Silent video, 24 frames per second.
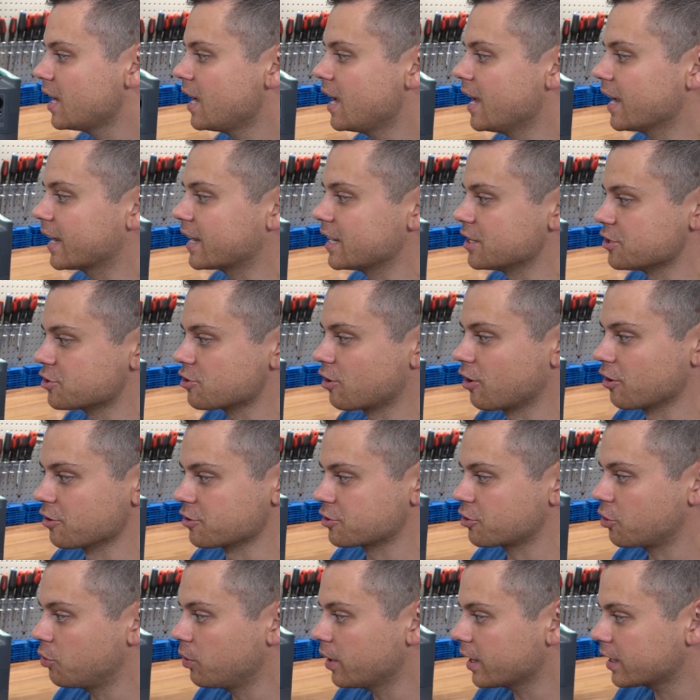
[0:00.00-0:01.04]
it can
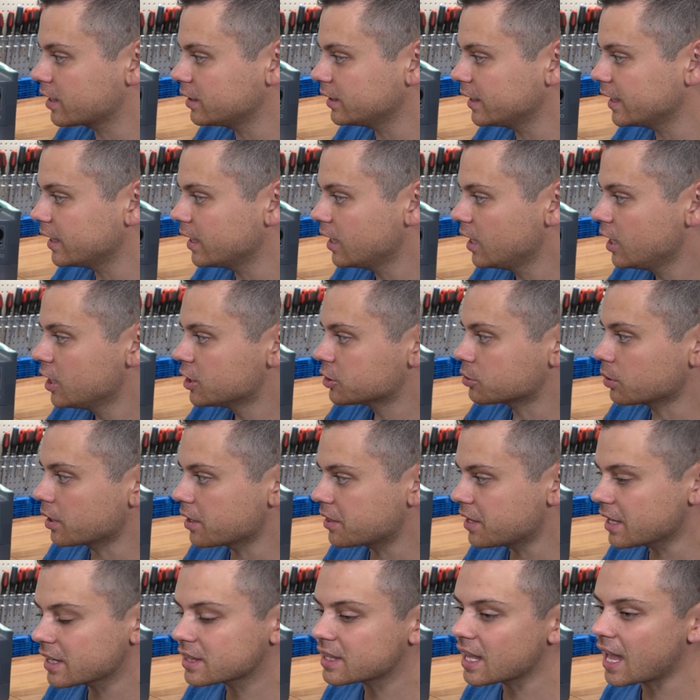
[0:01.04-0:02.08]
charge quickly, so I
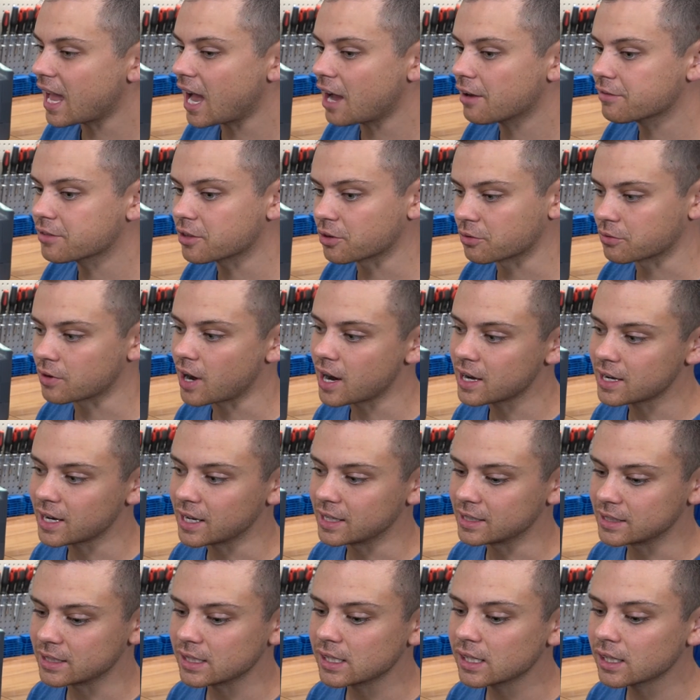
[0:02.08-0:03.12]
think they have the right
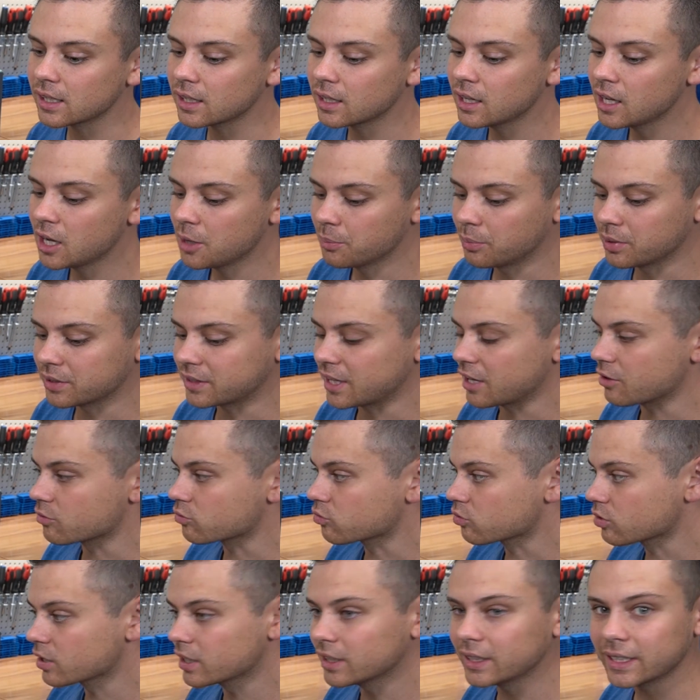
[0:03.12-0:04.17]
idea, but they
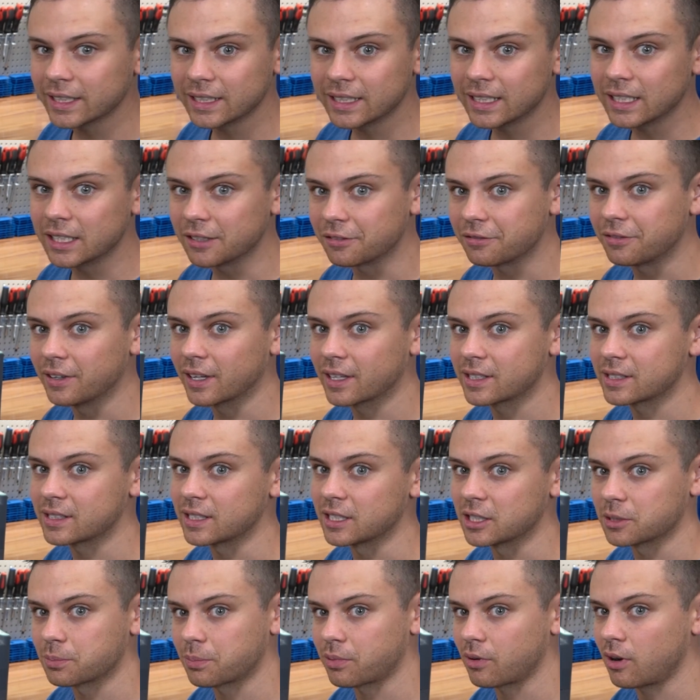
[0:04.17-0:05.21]
really need to fix
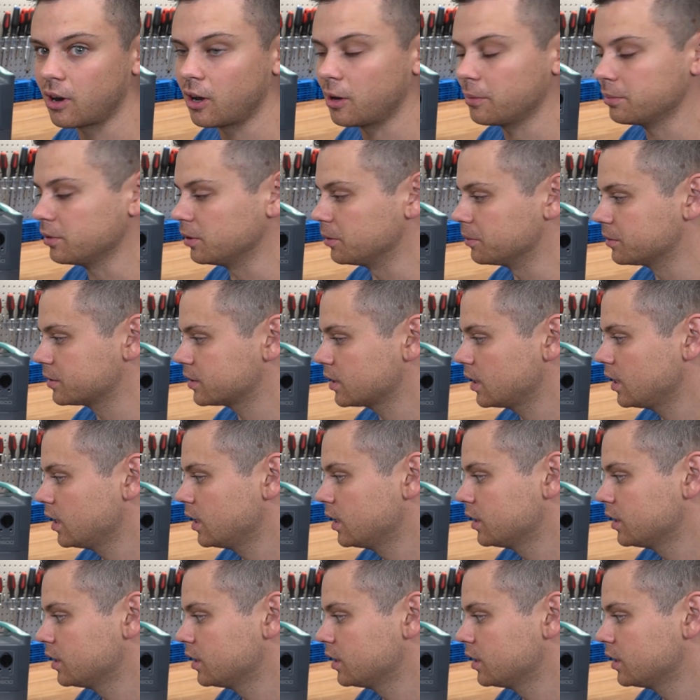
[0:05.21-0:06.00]
these problems.